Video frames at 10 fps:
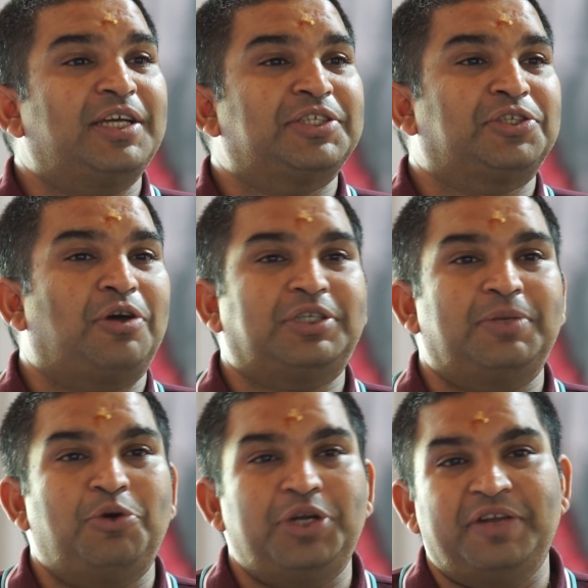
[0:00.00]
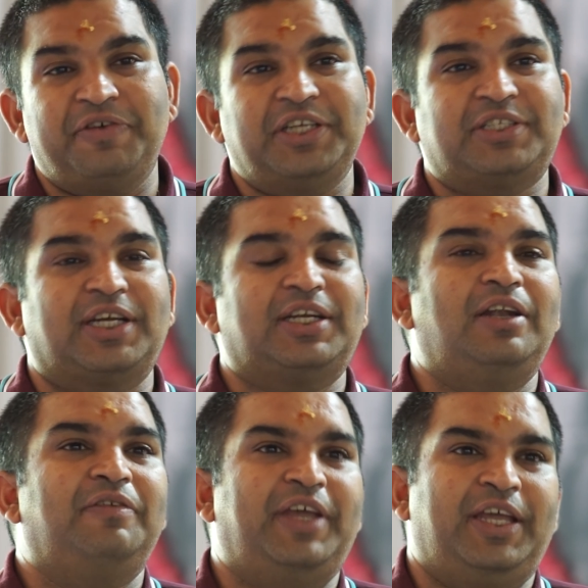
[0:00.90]
has talked about in a very
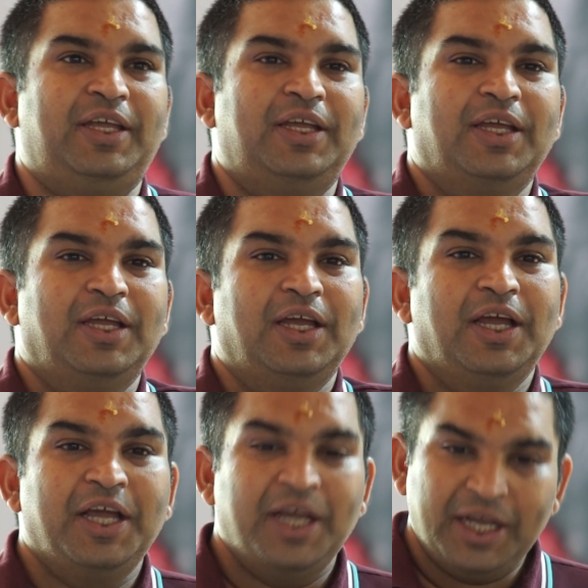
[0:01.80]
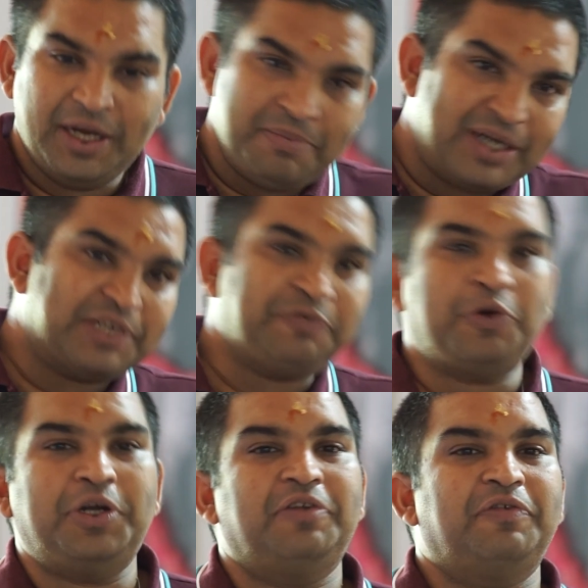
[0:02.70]
subtle way, in a
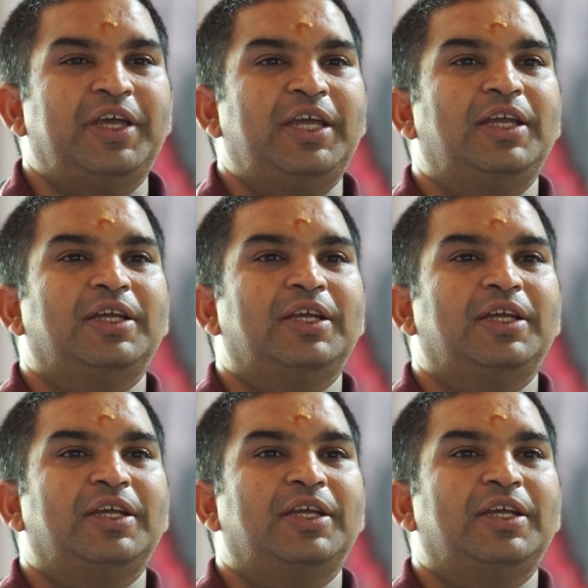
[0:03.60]
metaphoric way,